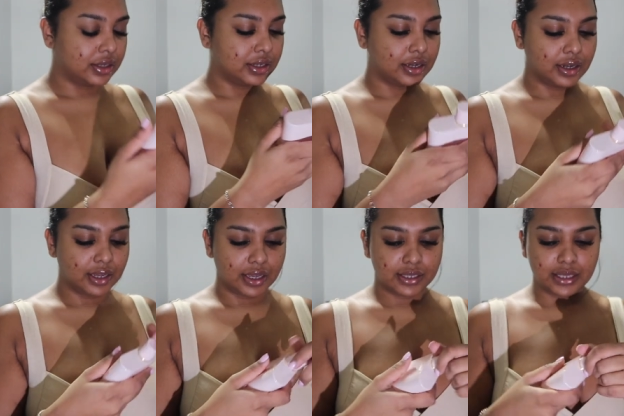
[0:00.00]

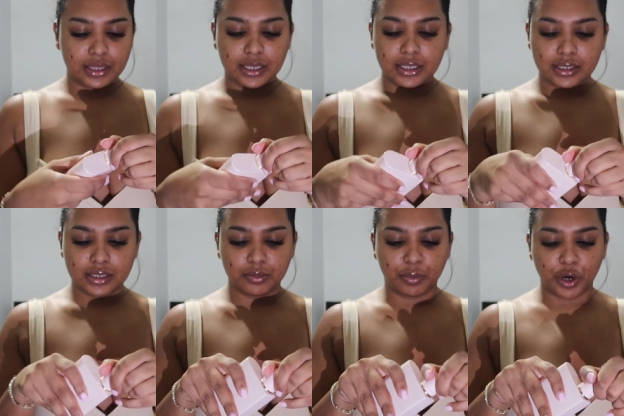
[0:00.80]
Nice. I think this
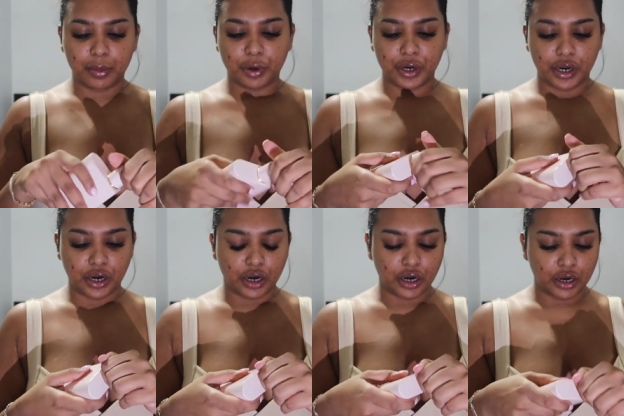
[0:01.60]
is Burberry
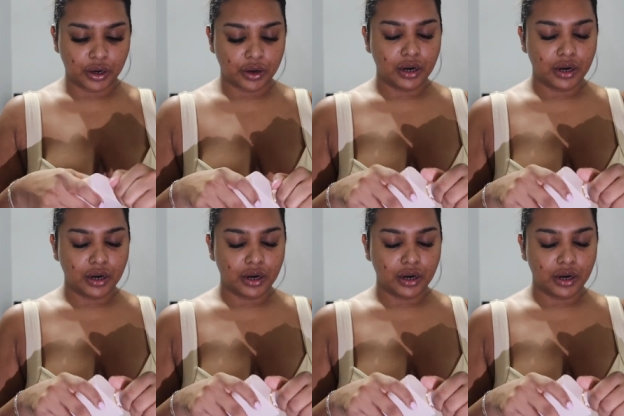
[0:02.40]
Her